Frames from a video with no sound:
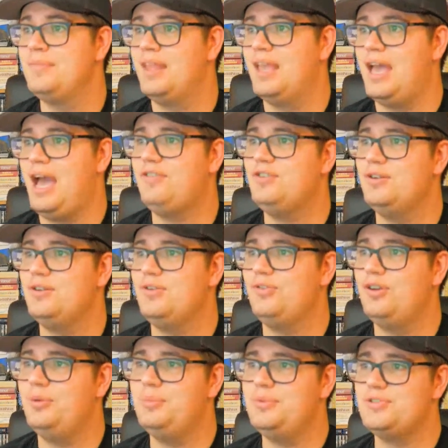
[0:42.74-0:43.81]
After the
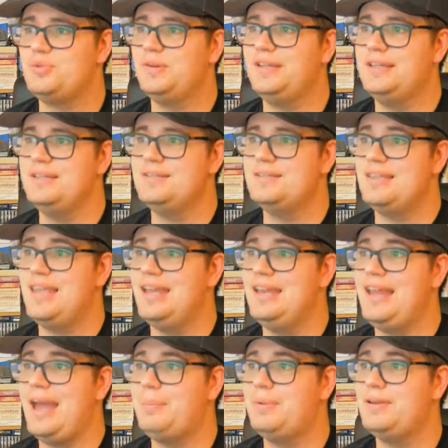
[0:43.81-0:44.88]
film was released,
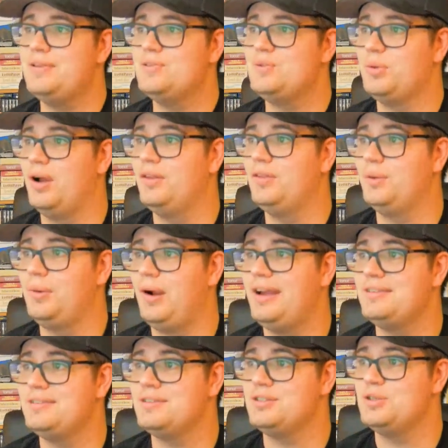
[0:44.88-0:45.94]
kidnappings were on the
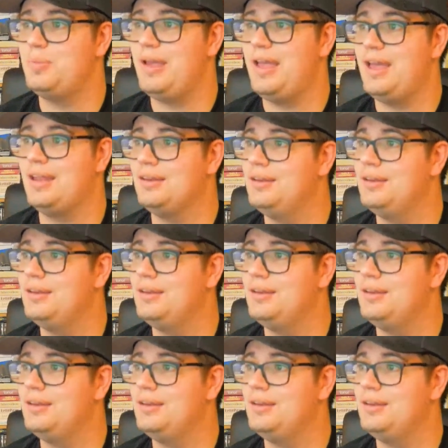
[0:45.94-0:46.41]
rise in Japan.